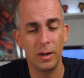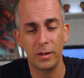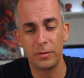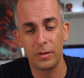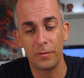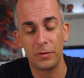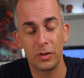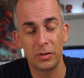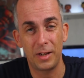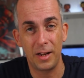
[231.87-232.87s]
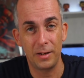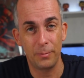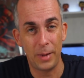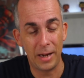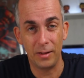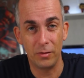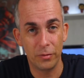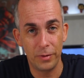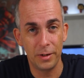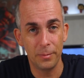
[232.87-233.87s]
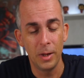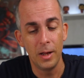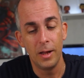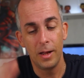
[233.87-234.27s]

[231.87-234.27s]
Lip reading: a lot of stuff just getting back into the rhythm.